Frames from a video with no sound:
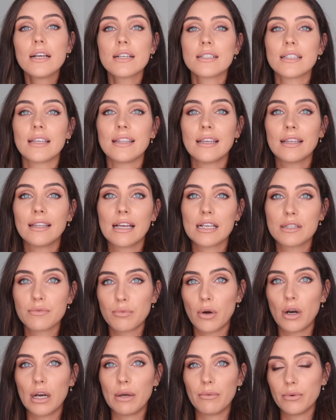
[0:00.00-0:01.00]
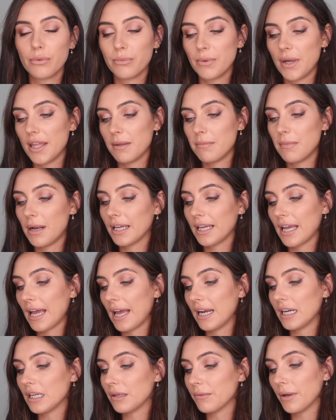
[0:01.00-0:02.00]
because I think that's what I would wear them like
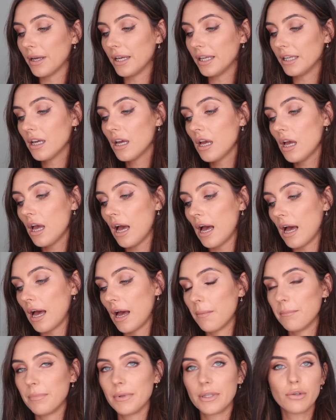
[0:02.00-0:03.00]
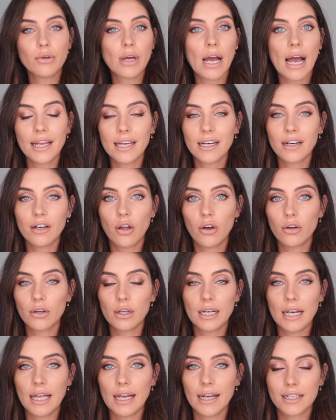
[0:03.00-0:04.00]
anyway. But you can get a
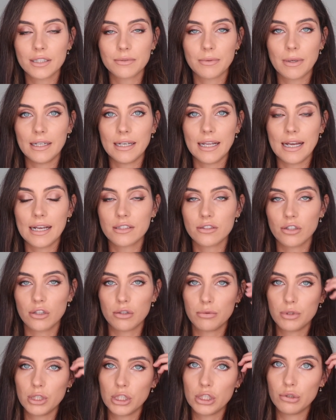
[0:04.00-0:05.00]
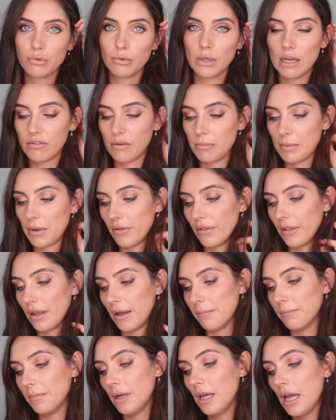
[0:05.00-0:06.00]
longer leg as well in ASOS, which I do love about
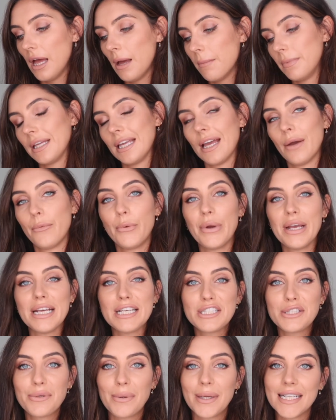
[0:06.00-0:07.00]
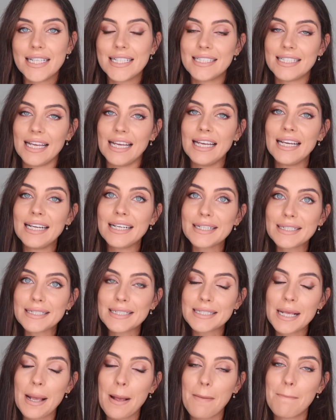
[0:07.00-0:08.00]
them. But yeah, waist
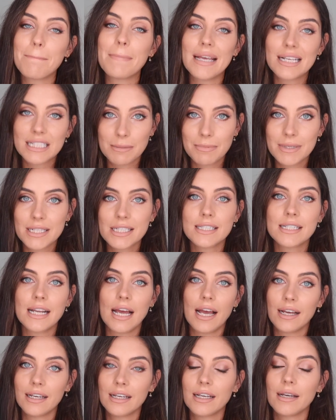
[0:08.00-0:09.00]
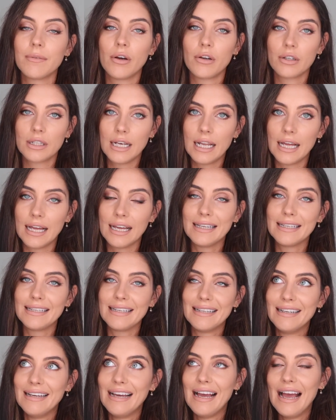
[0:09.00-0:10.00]
26. It's a bit snug, I'm not gonna
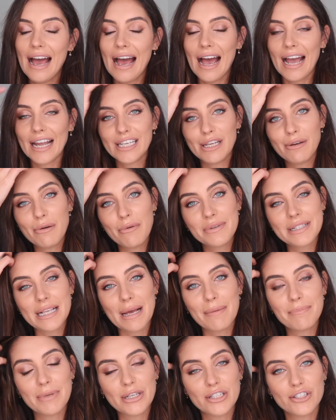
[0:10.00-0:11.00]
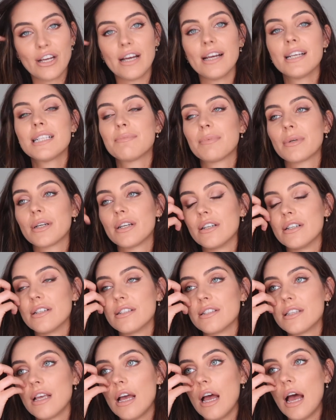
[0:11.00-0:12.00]
lie. I knew it was ambitious
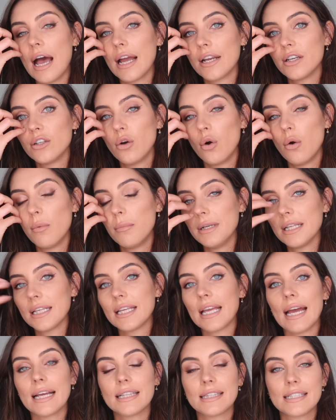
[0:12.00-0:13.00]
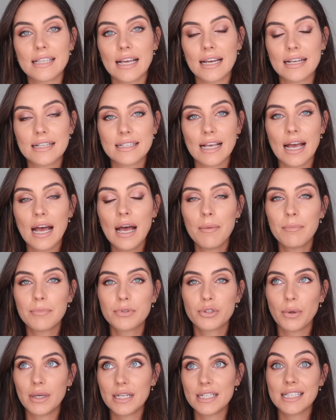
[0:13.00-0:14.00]
because I normally get the size up,
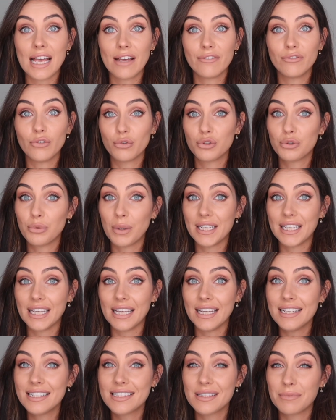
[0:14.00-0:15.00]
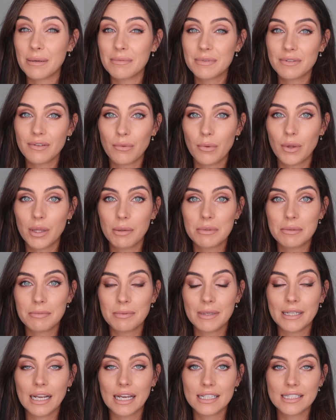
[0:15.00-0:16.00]
27 or 28. Sometimes I want them to
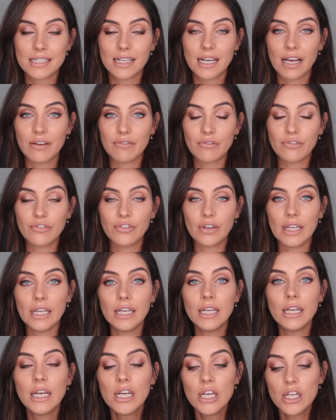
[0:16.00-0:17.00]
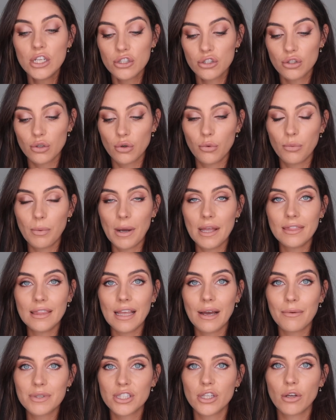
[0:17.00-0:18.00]
be nice and comfy. So when
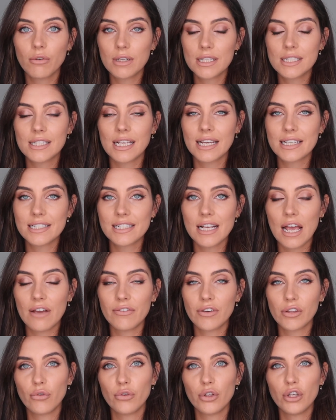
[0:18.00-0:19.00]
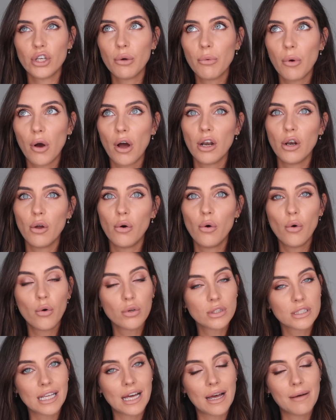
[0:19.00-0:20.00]
that was the only size left, I thought, you know what, I'll
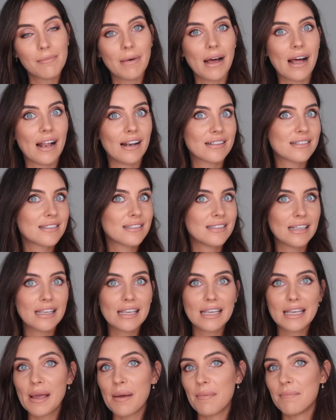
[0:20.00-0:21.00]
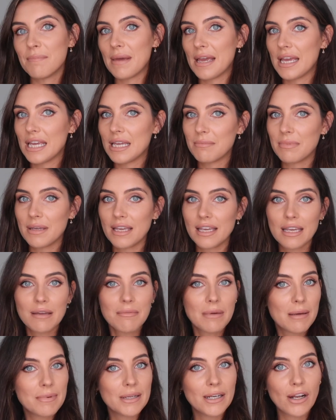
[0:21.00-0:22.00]
order them. I'll see, maybe,
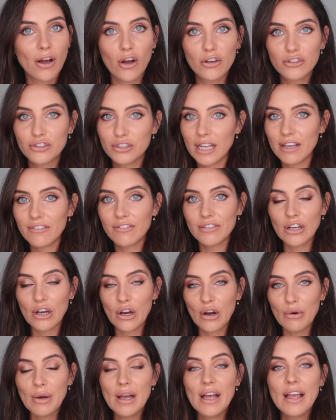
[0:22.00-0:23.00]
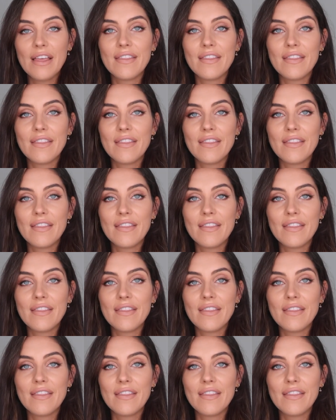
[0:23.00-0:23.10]
maybe not, never know.